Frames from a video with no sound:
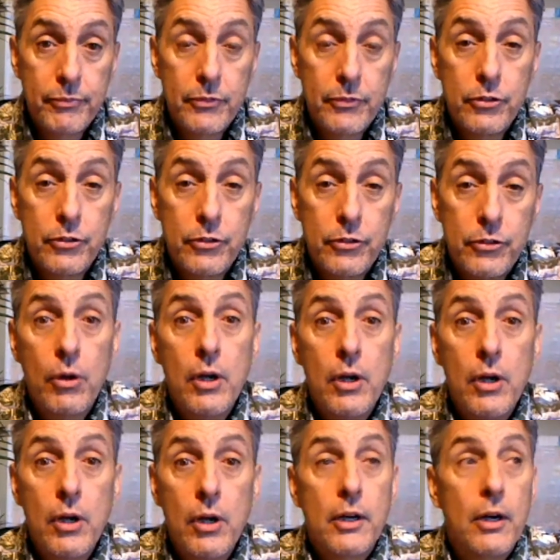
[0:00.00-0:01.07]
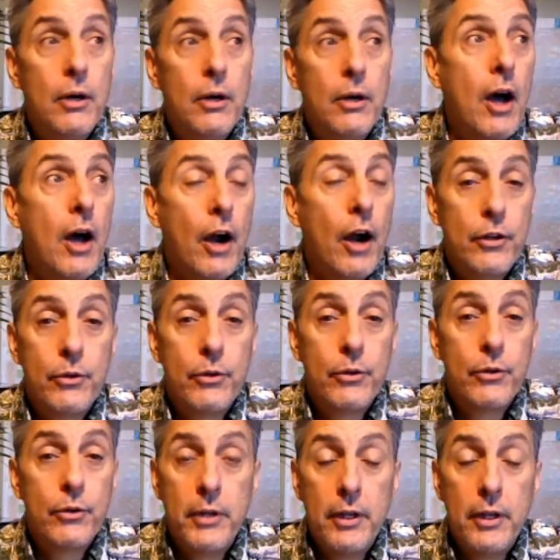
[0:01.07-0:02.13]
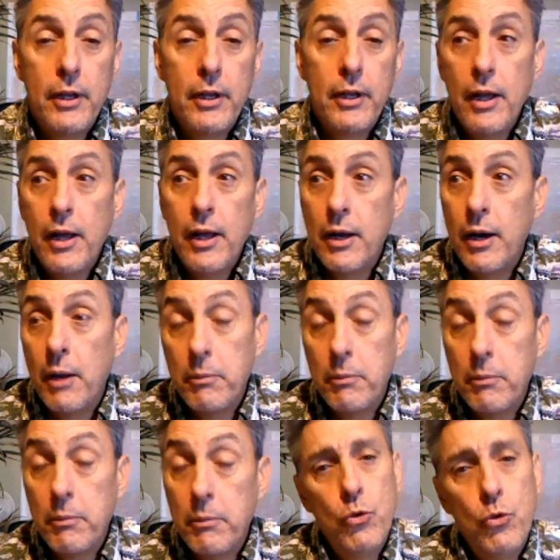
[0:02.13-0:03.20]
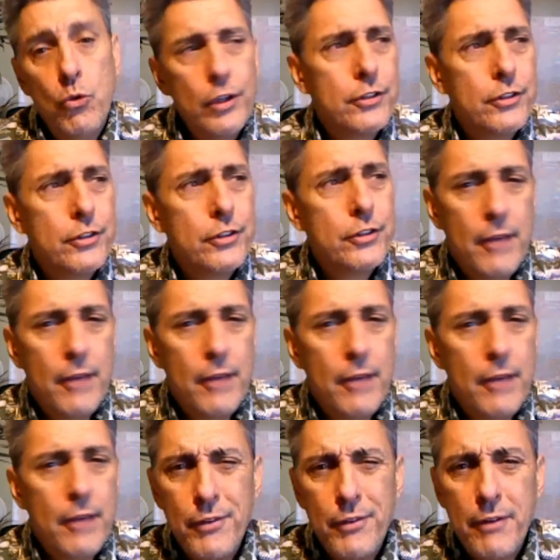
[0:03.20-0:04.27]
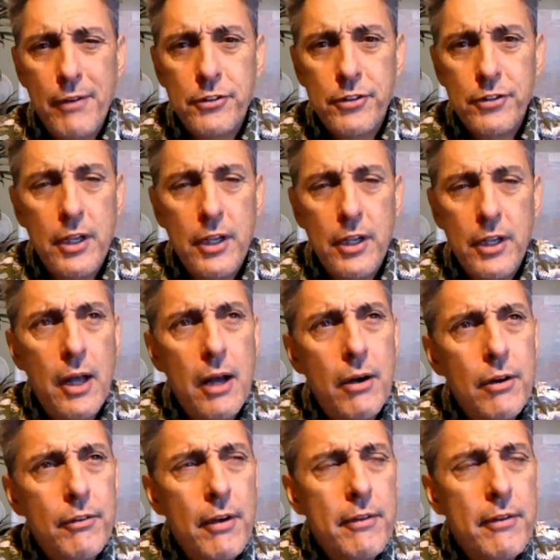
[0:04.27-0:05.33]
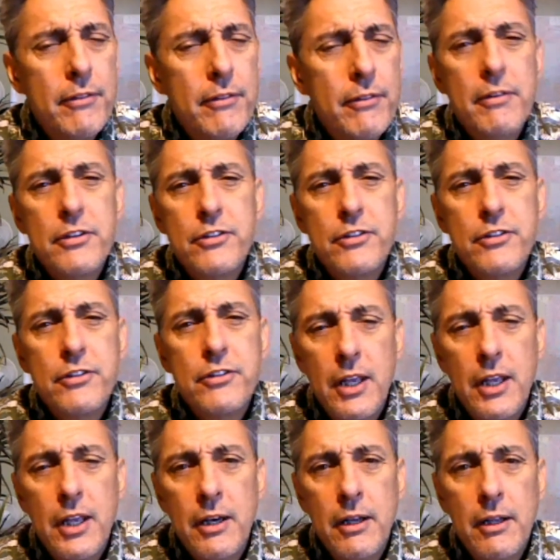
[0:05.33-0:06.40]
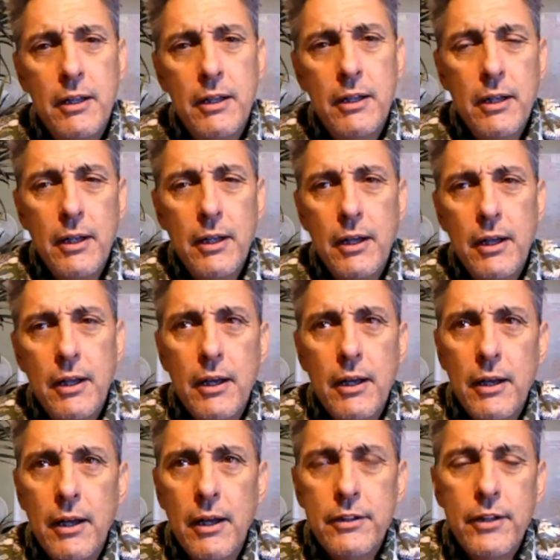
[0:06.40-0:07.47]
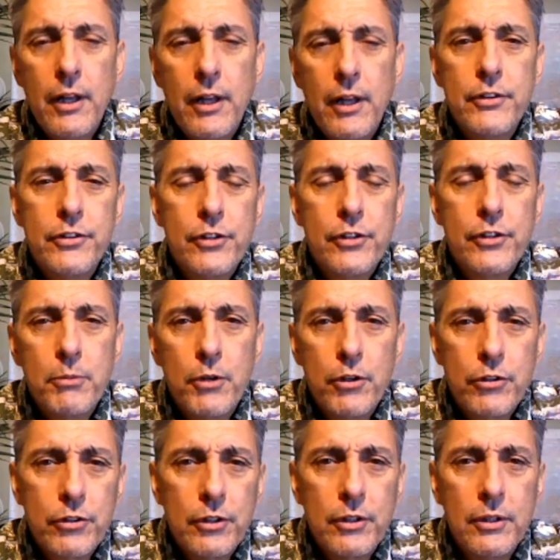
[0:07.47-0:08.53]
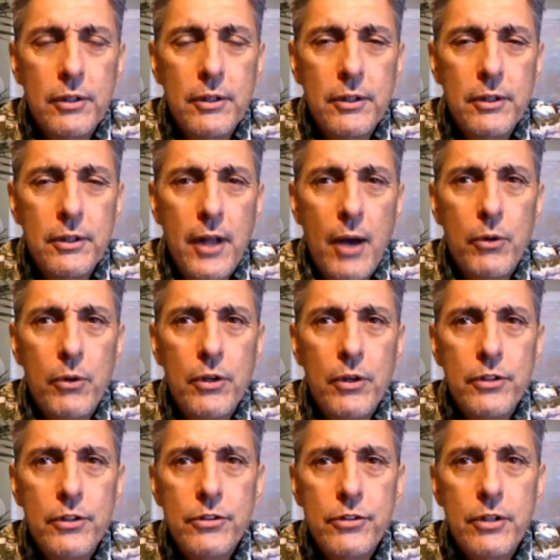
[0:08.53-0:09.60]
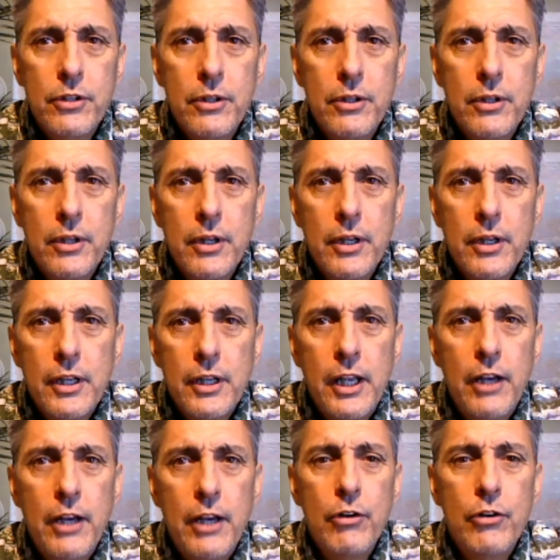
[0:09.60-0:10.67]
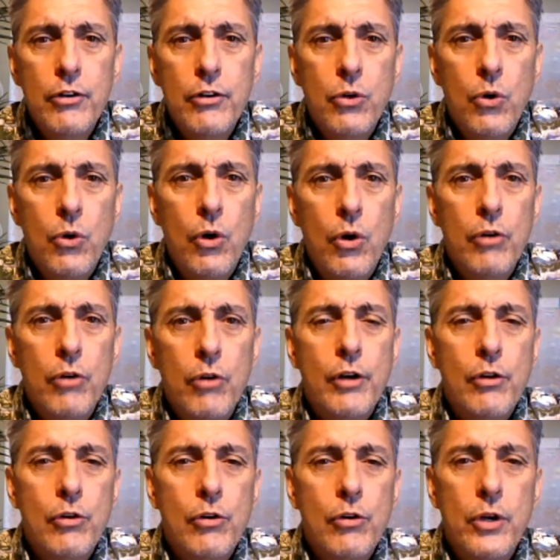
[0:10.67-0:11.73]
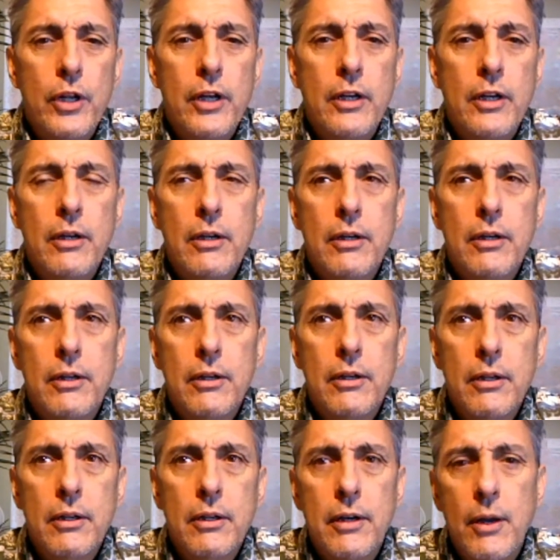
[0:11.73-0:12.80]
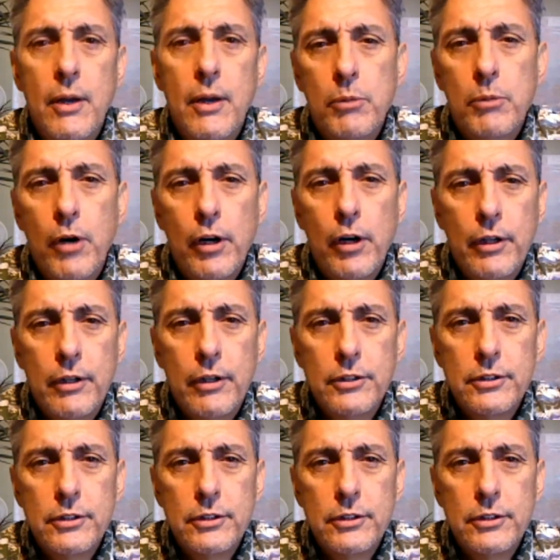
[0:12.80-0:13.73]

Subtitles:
So, are you going to be, realistically, have you even ever seen, I don't know if I've even ever seen a television commercial that was geared toward recruiting network marketers.